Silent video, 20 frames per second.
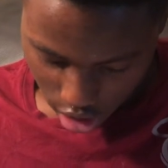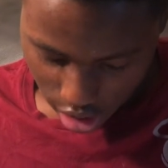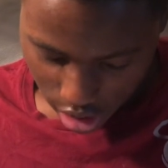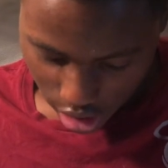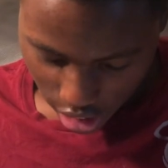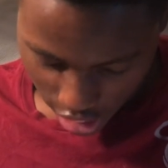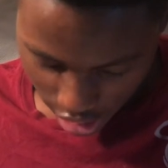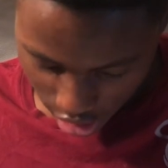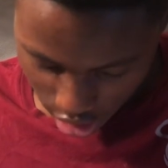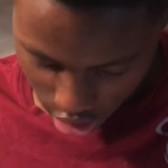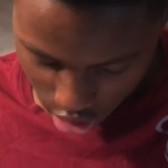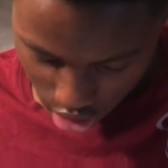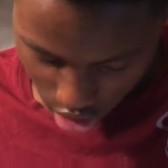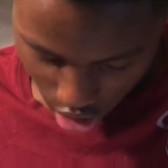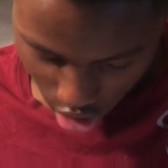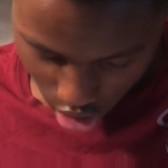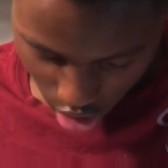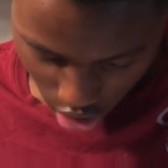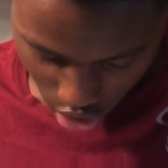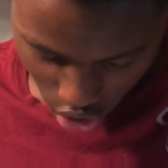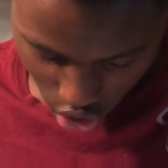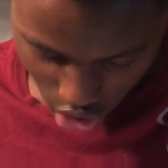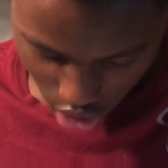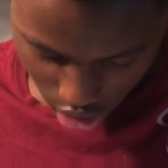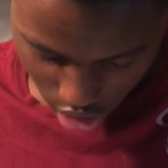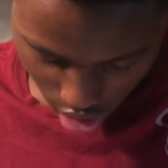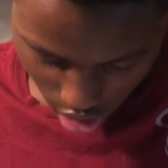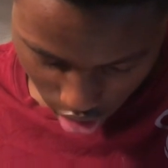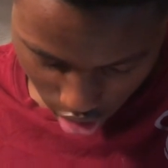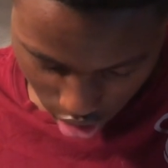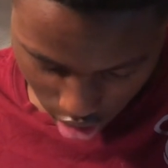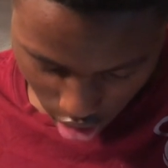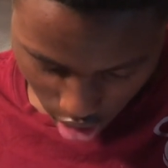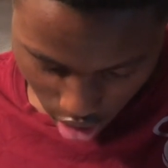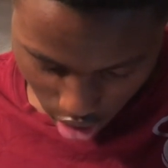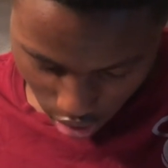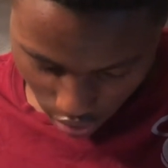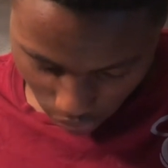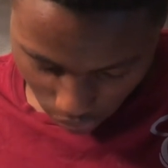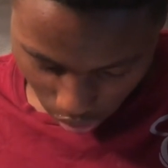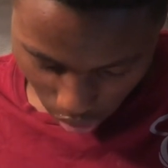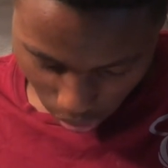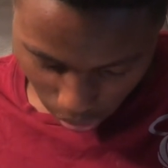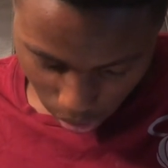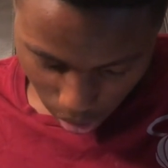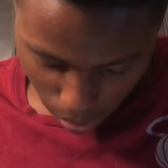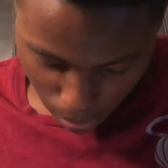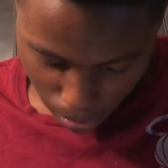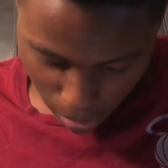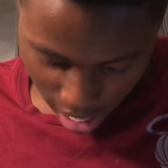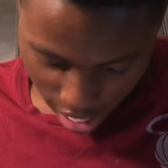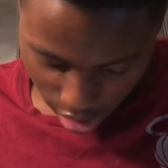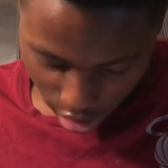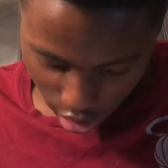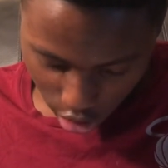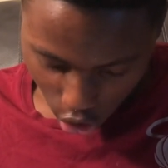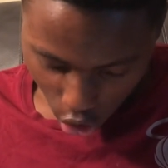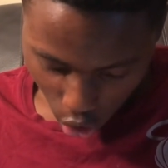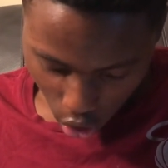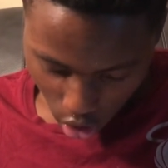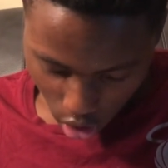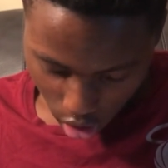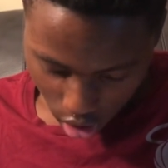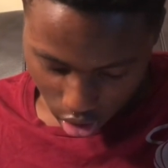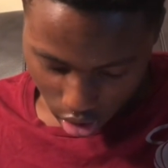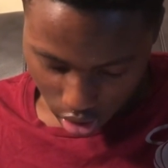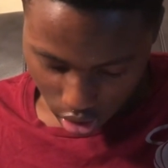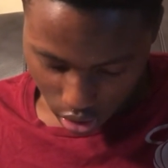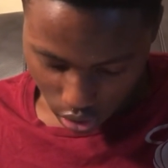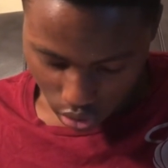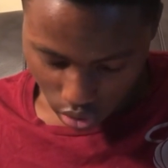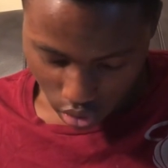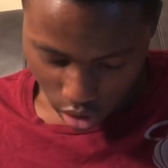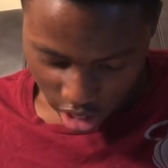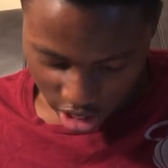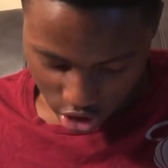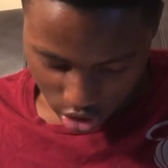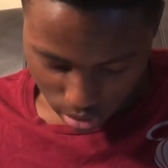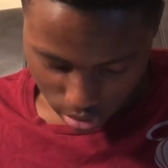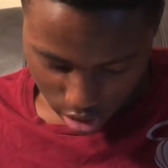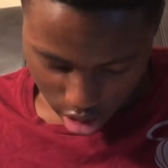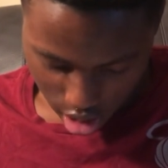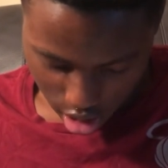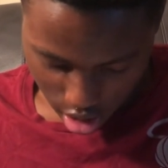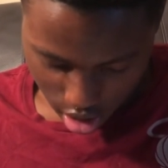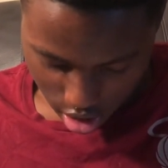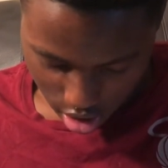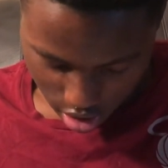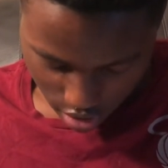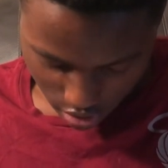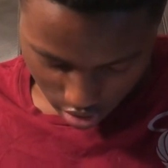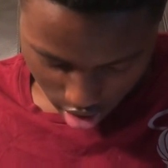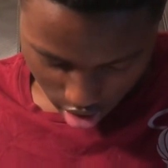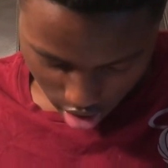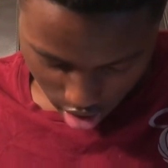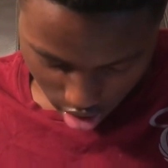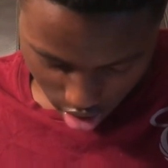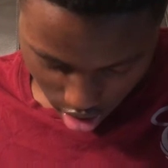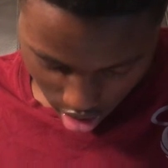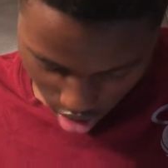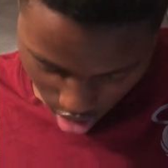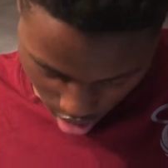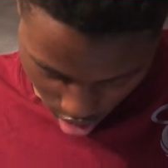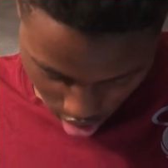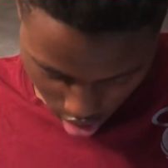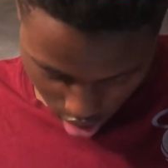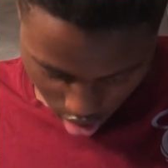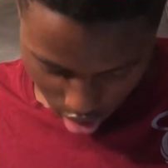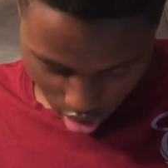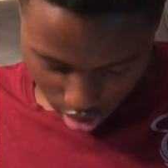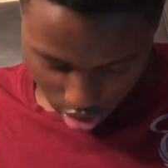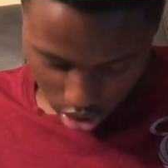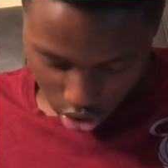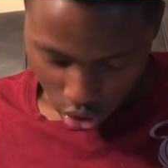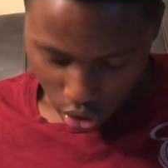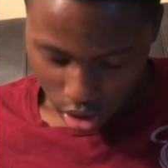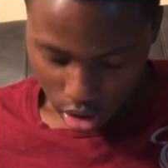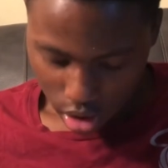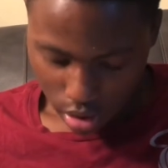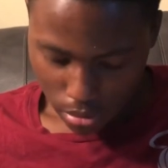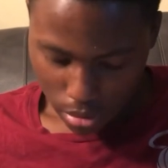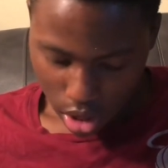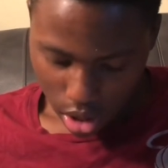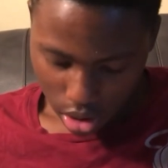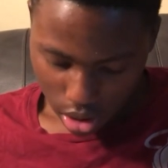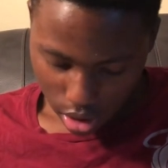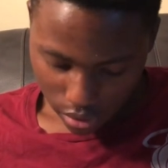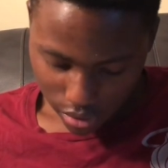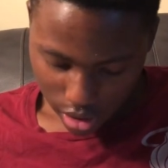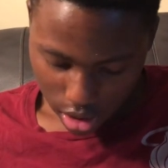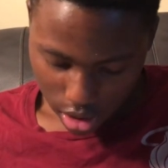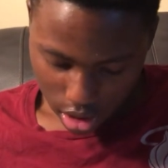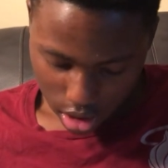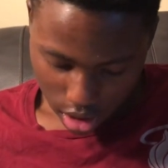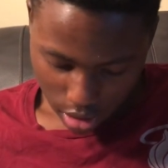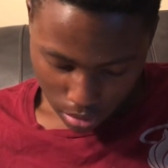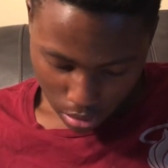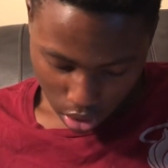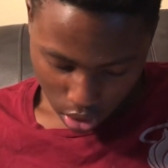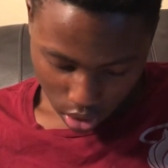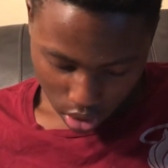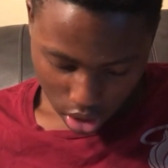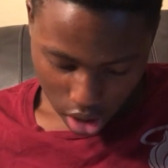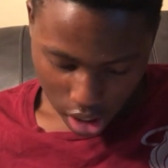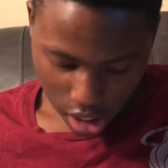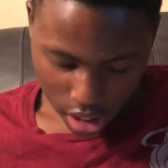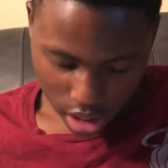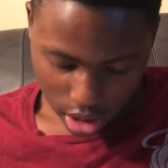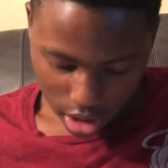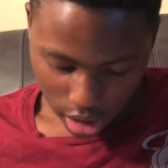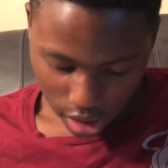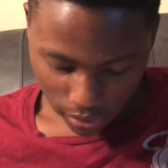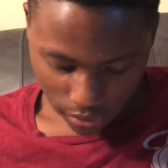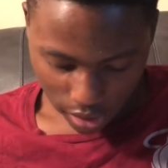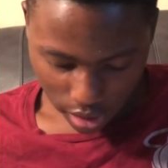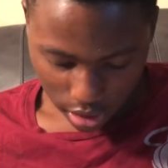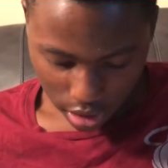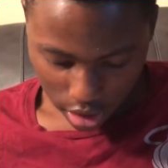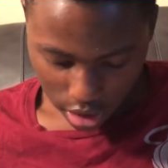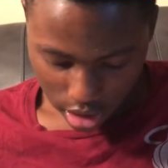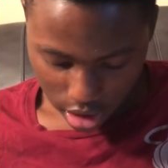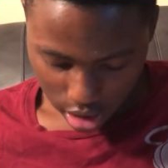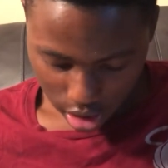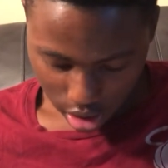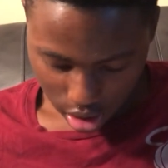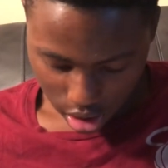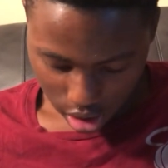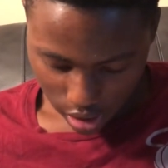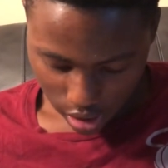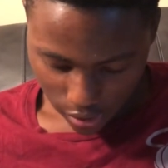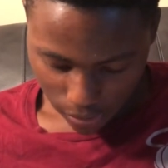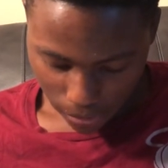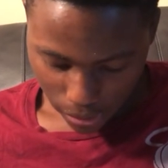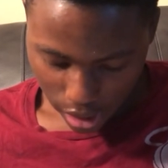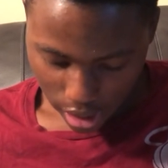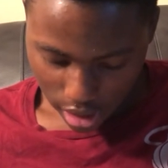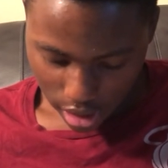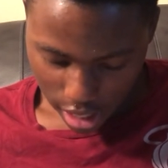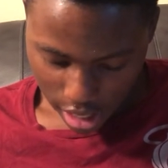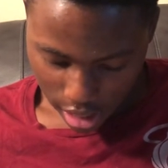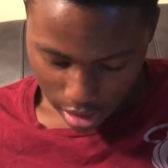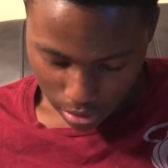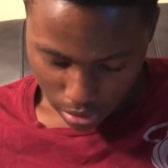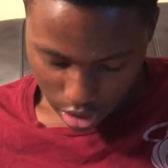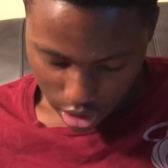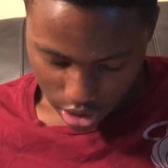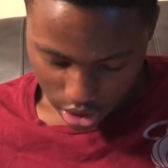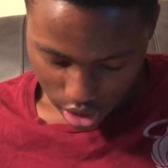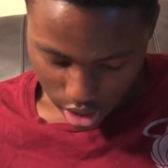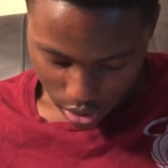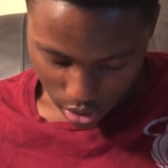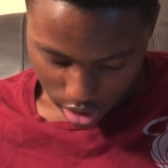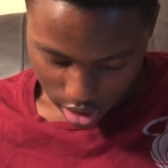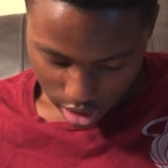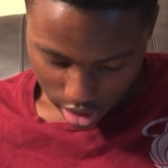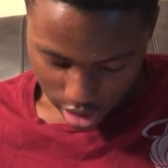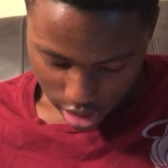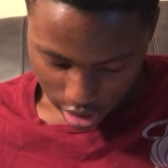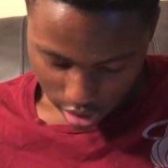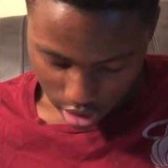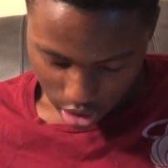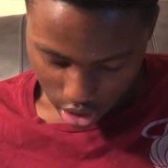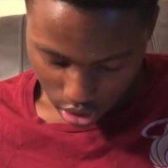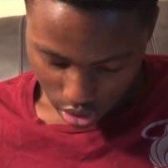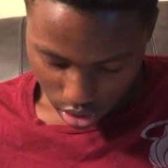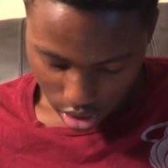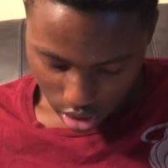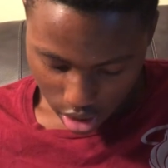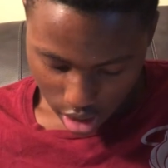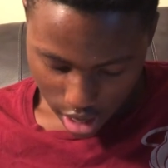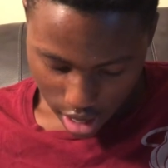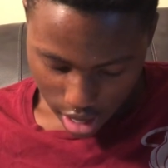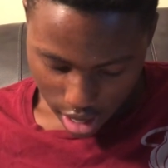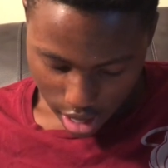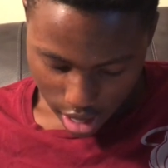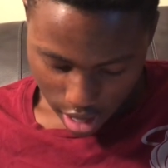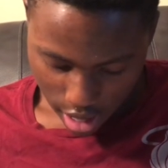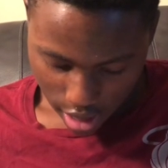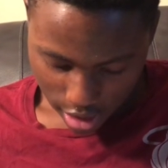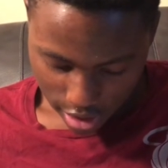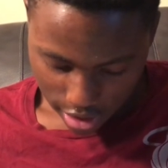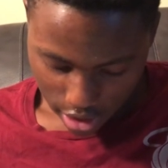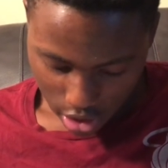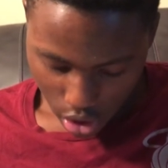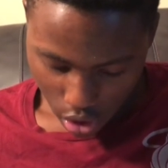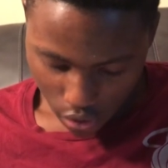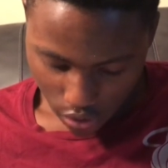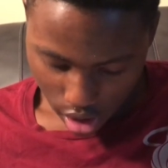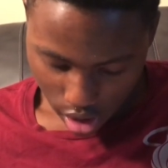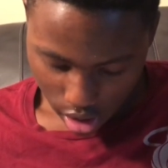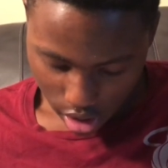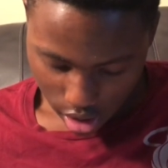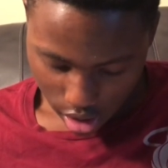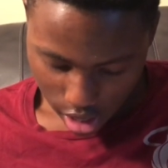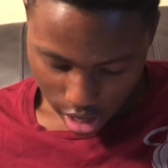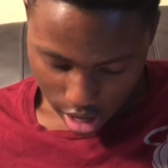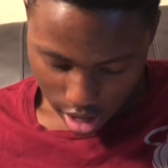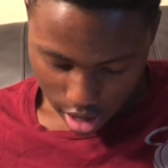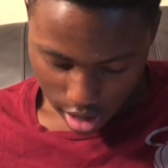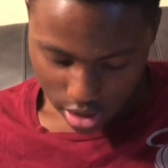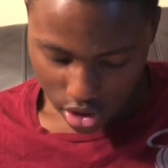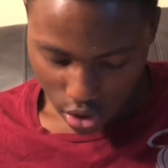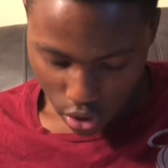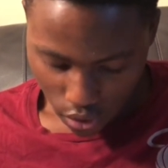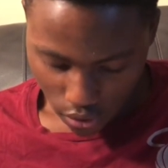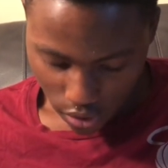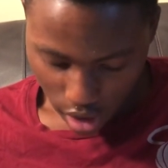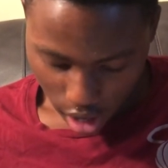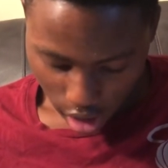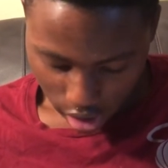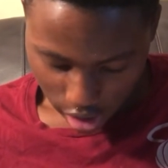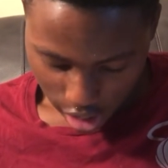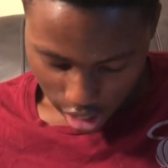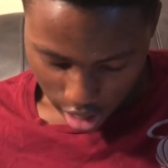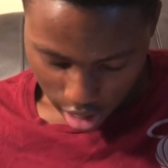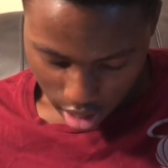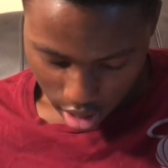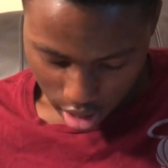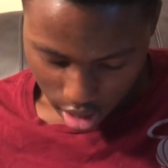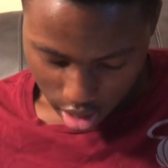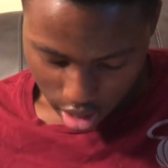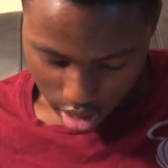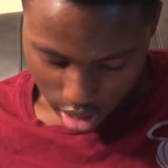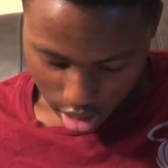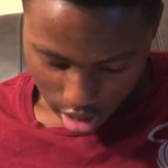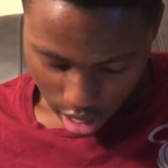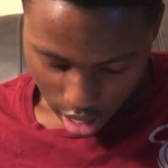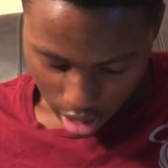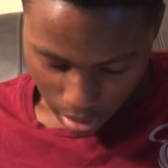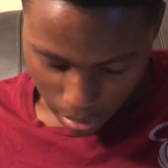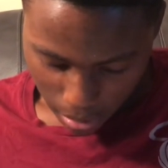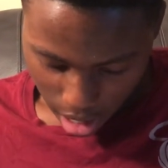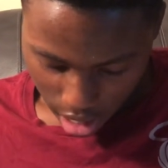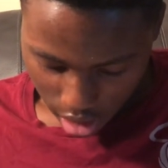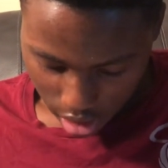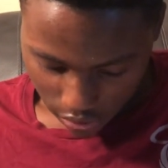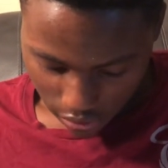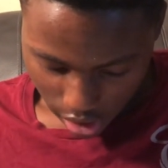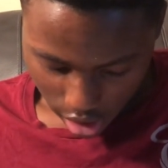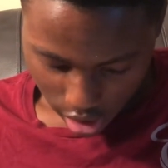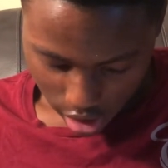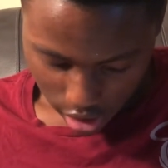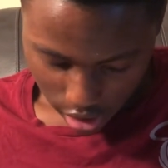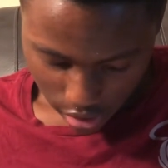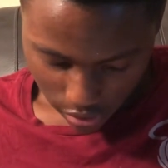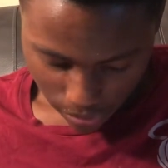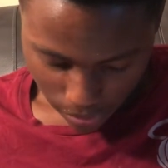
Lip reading: Haiti's countryside from the Magloire regime. During the month of December 1956, an amnesty was issued, and Duvalier came out of hiding.